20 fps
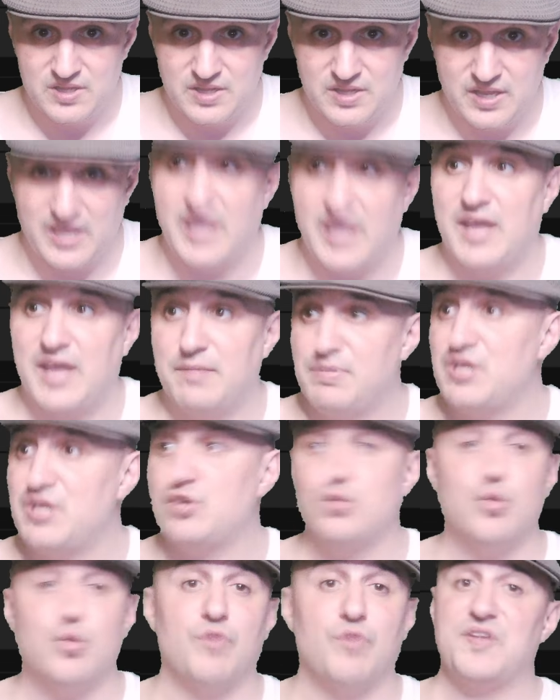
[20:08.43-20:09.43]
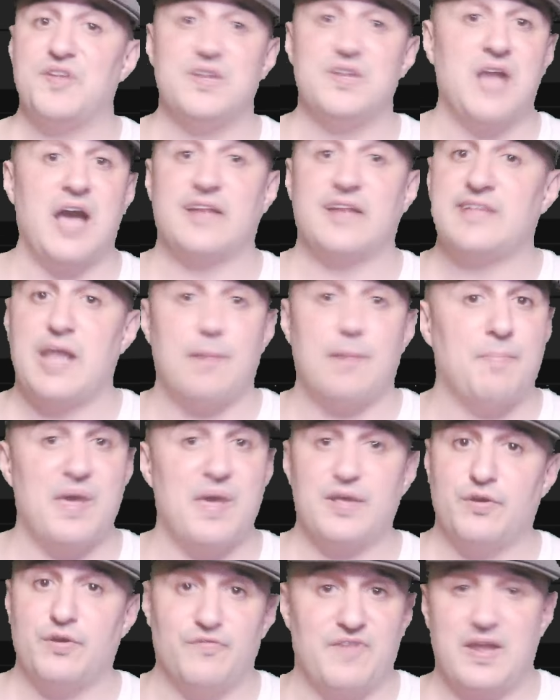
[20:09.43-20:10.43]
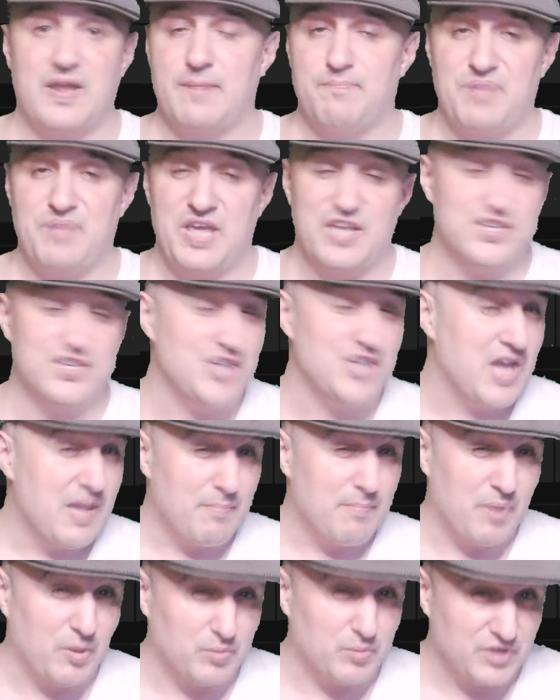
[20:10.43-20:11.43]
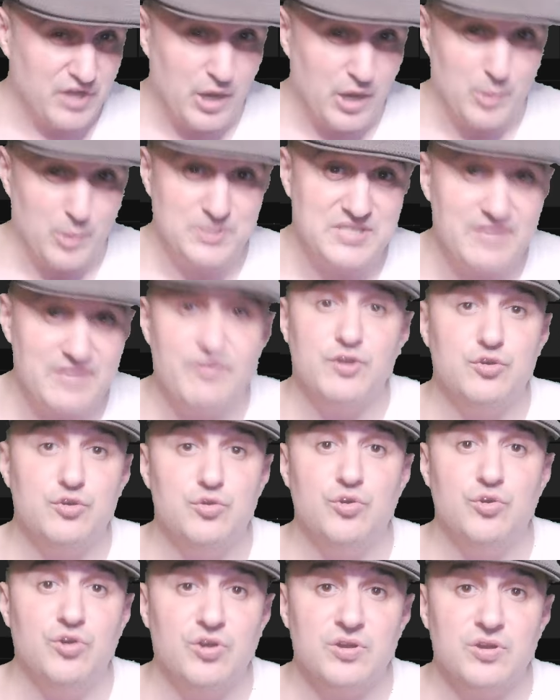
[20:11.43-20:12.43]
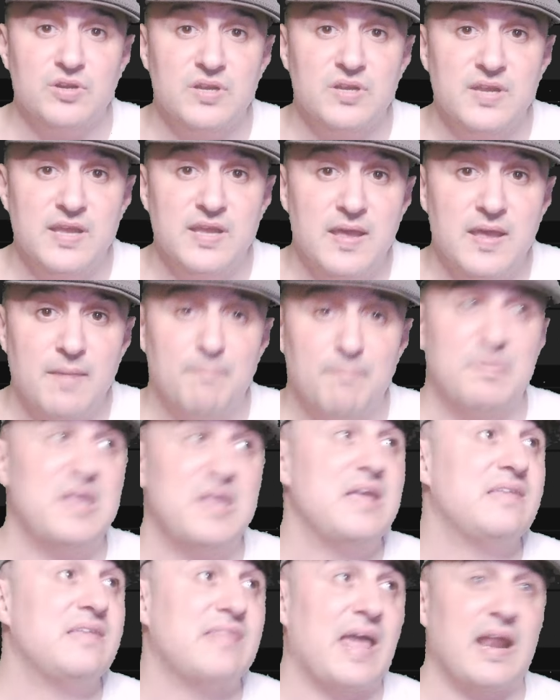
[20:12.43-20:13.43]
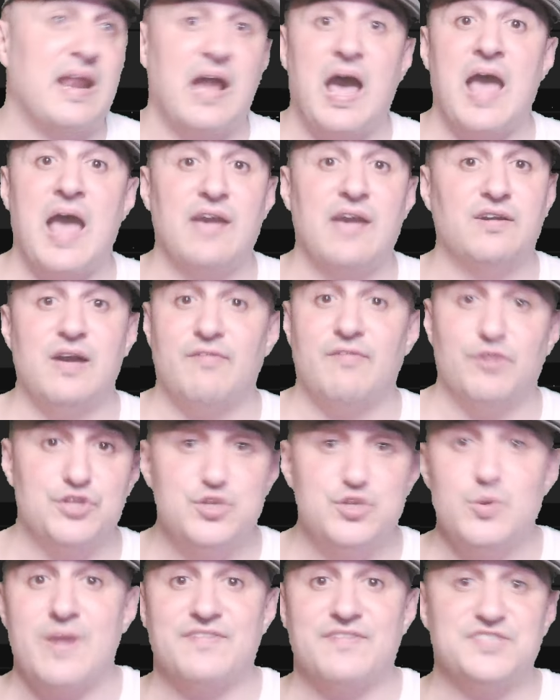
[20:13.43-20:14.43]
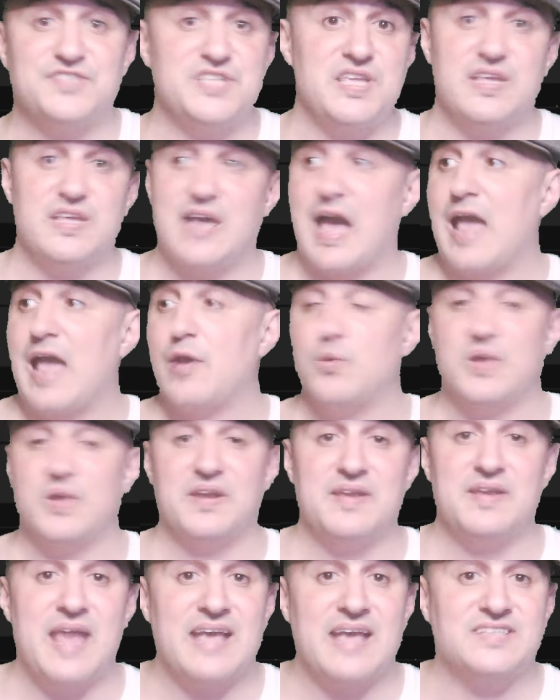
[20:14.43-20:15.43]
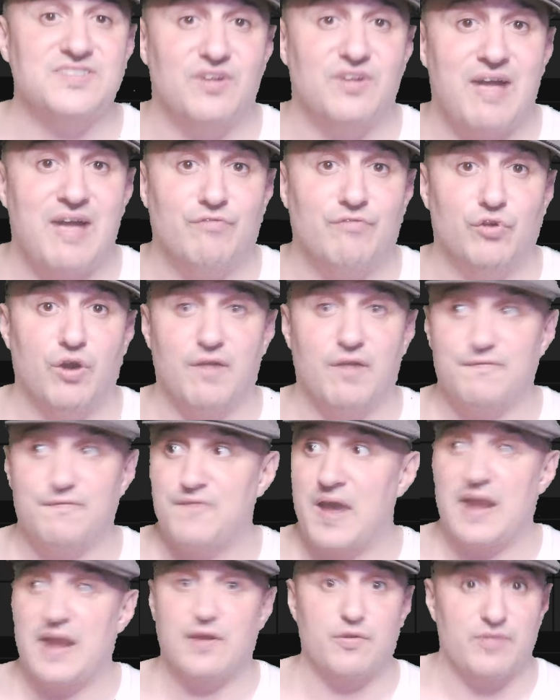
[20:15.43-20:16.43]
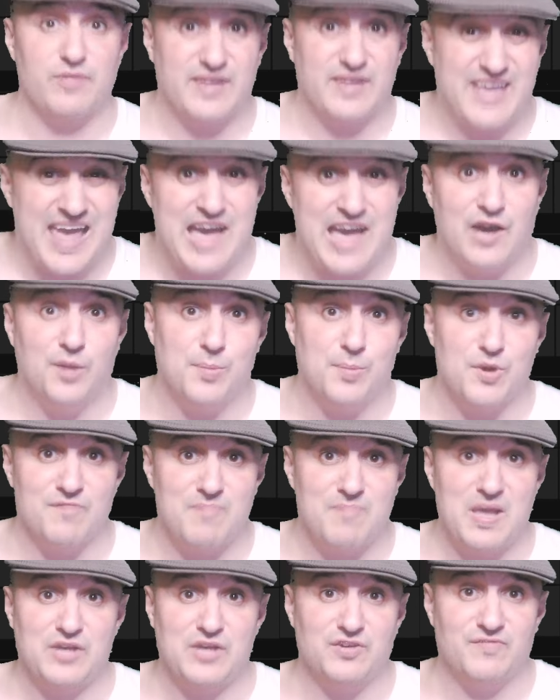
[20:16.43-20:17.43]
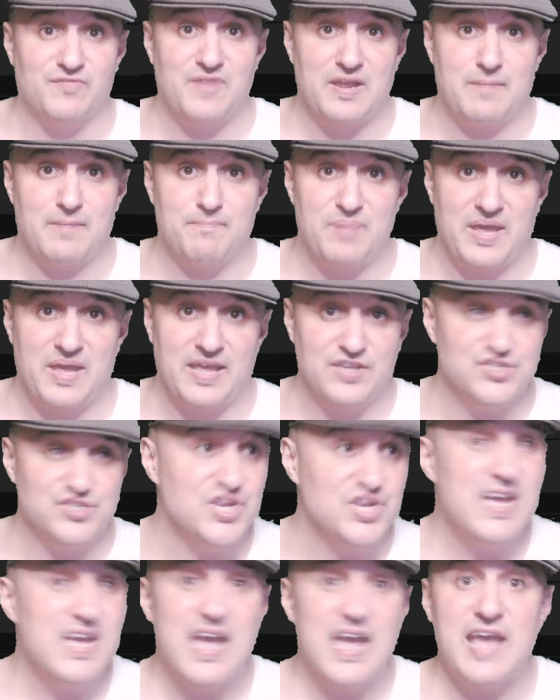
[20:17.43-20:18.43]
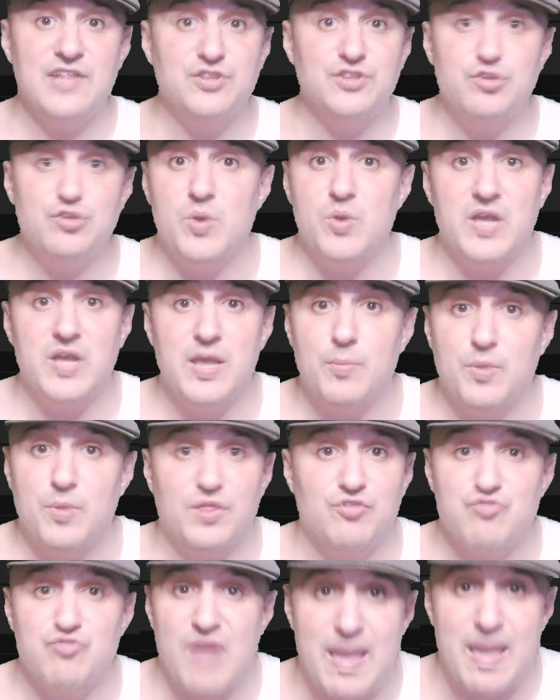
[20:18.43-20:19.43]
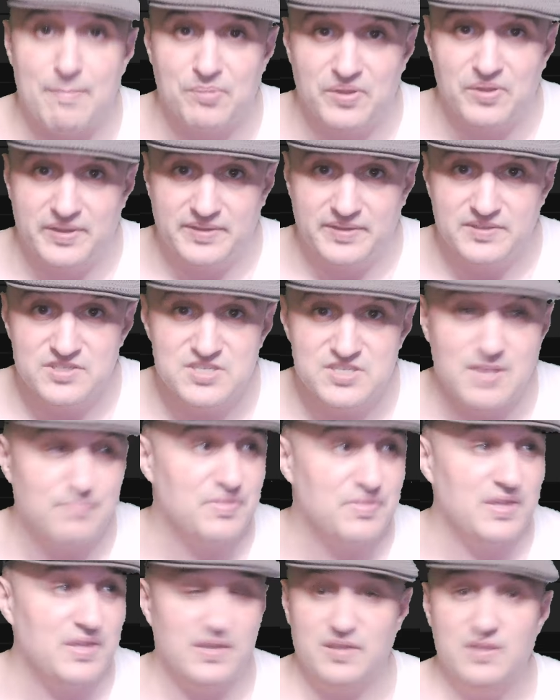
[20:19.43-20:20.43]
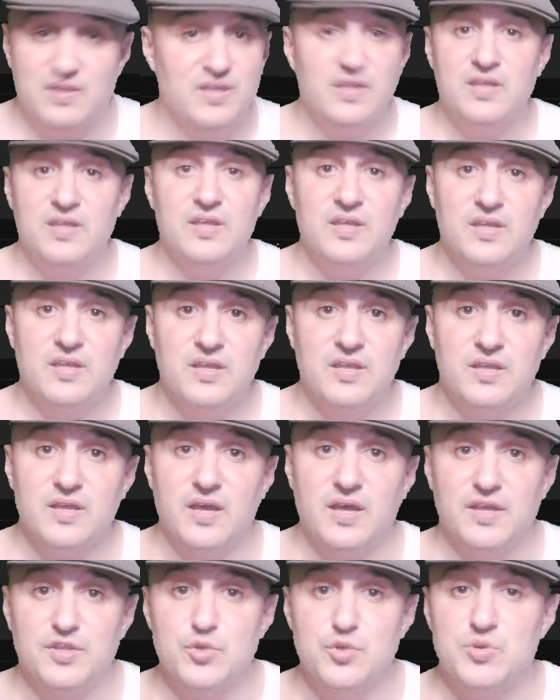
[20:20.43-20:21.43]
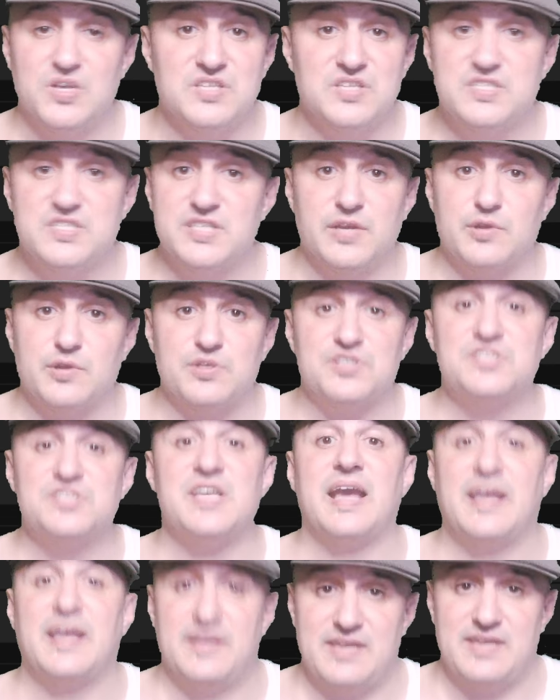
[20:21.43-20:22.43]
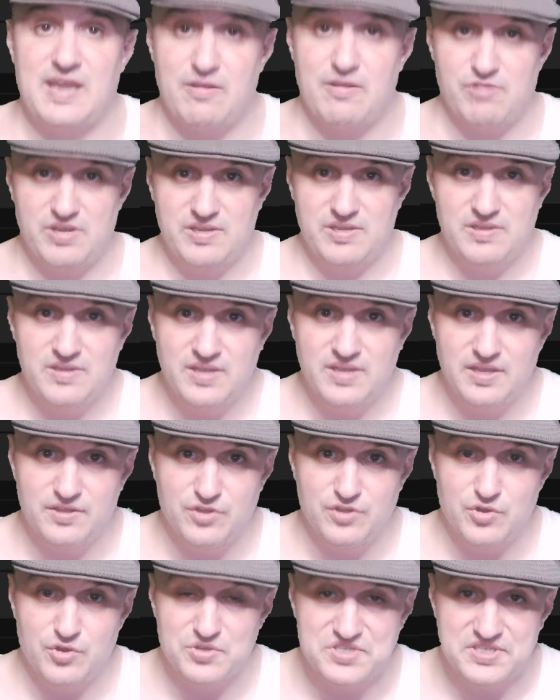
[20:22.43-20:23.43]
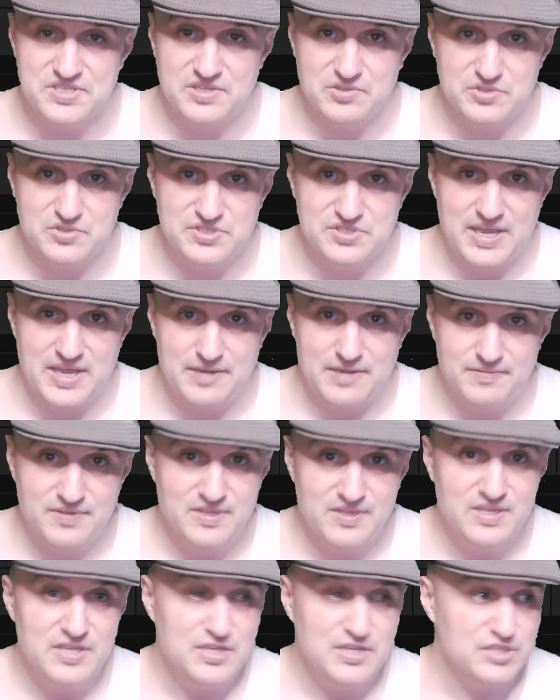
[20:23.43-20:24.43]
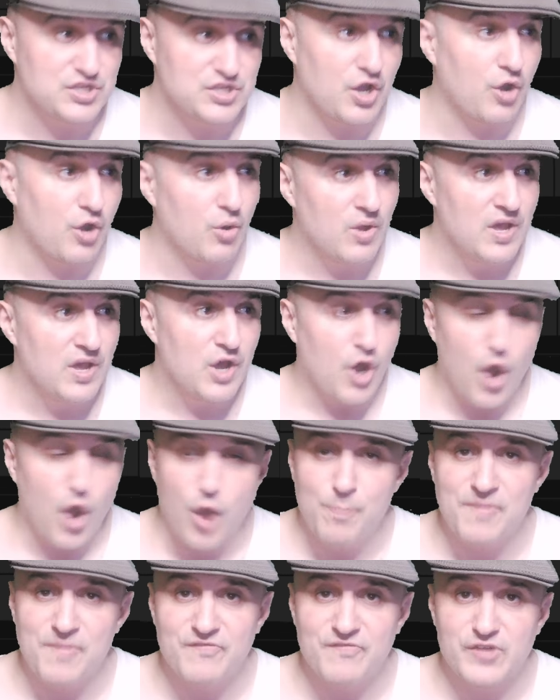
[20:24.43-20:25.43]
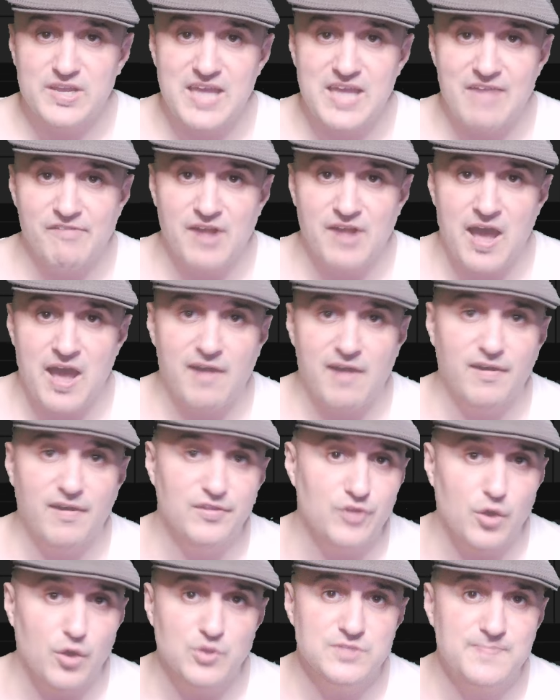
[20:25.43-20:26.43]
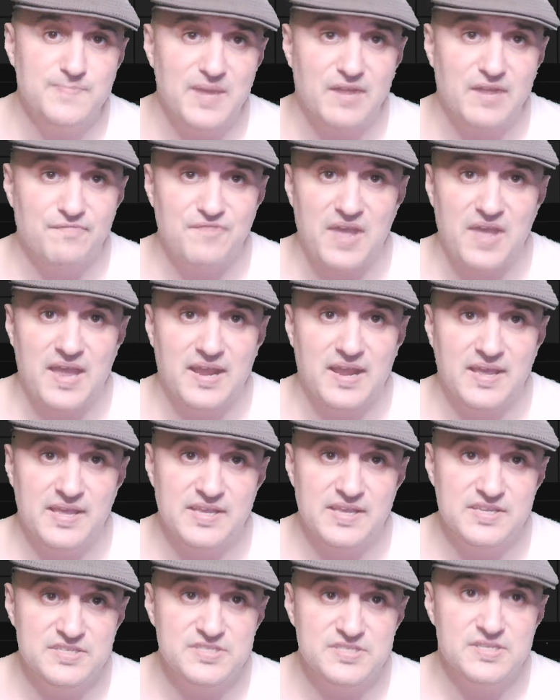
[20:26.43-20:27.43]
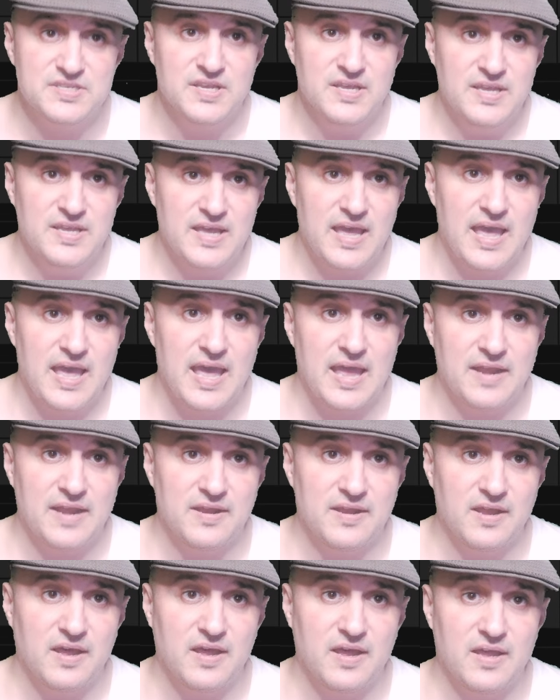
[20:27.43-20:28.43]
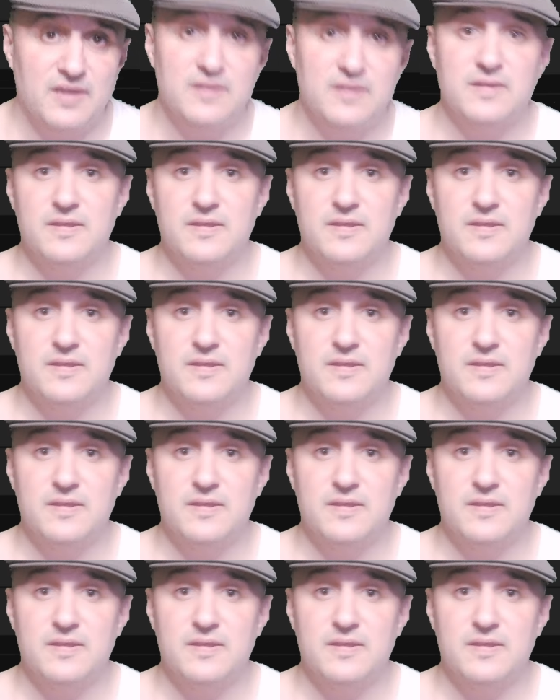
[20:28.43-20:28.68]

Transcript: Yeah, it'd be cool if he knocked out Michael Venom Page. But you know what's even cooler? Being that high level UFC guy who can next level a fighter the caliber of Michael Venom Page and doing it with grappling, something uh, you consider secondary in your skill set. So hoping for Kevin Holland. Always been a fan of his. And uh,